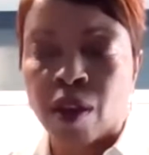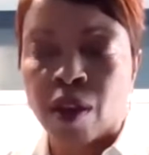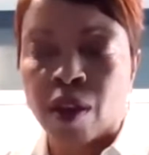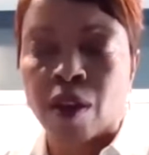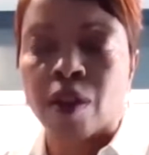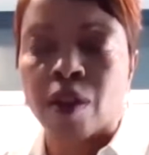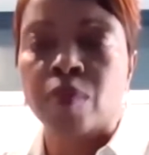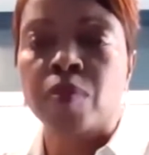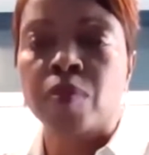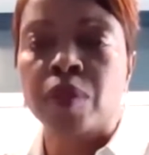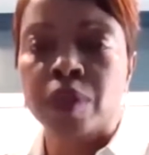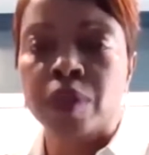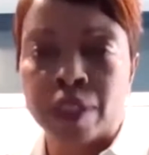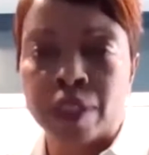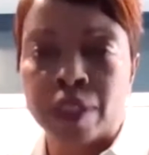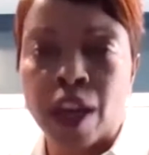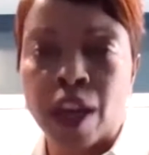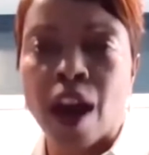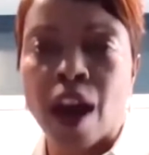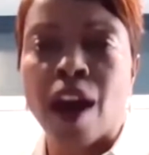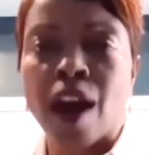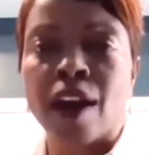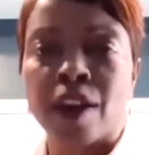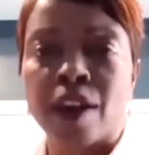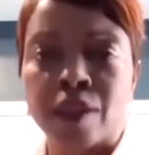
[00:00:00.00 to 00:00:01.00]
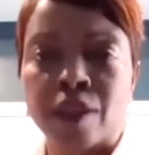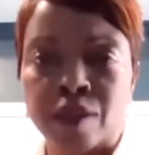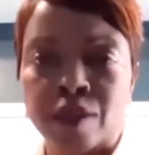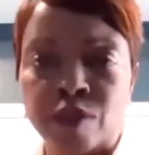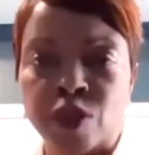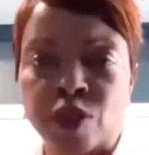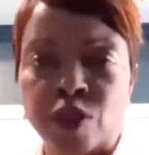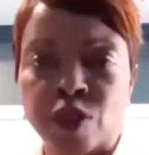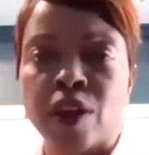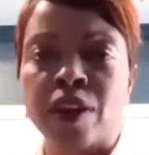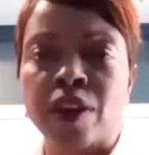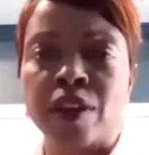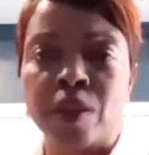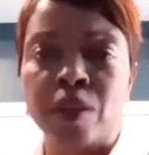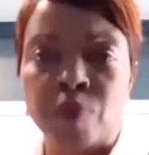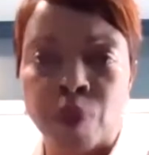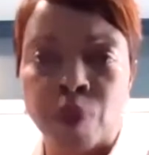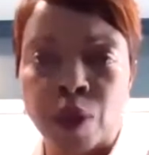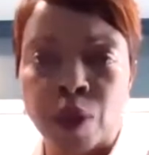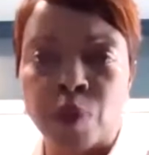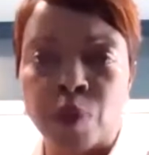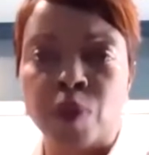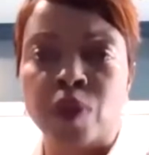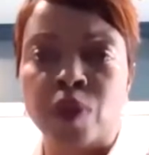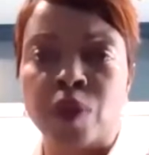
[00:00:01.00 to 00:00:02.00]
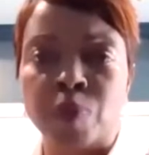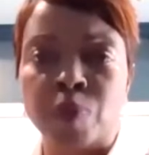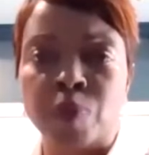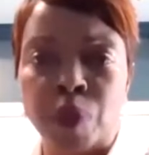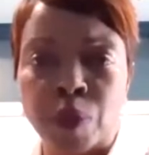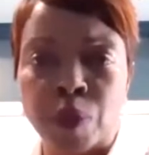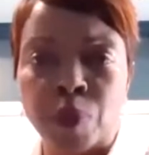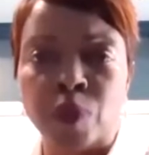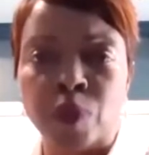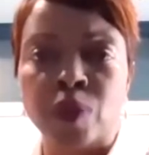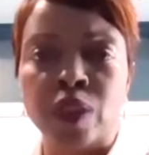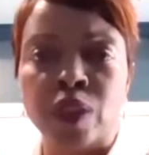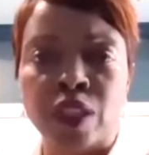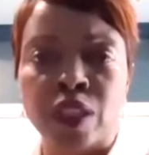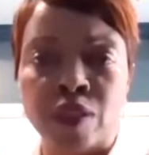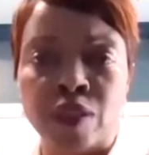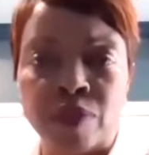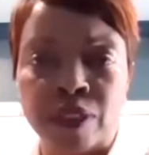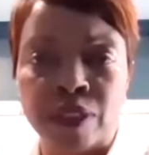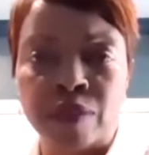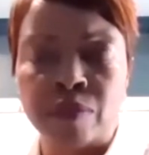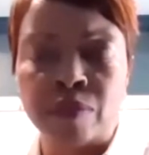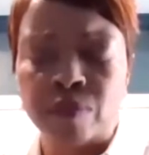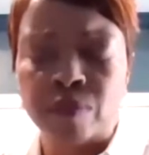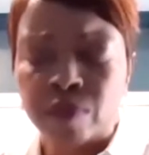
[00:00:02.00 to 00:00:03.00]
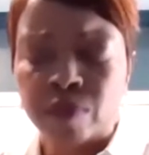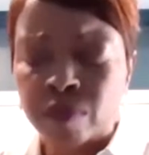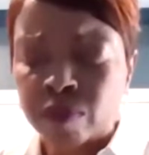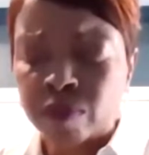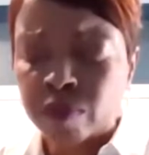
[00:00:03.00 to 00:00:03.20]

are really tired of training people and people leaving.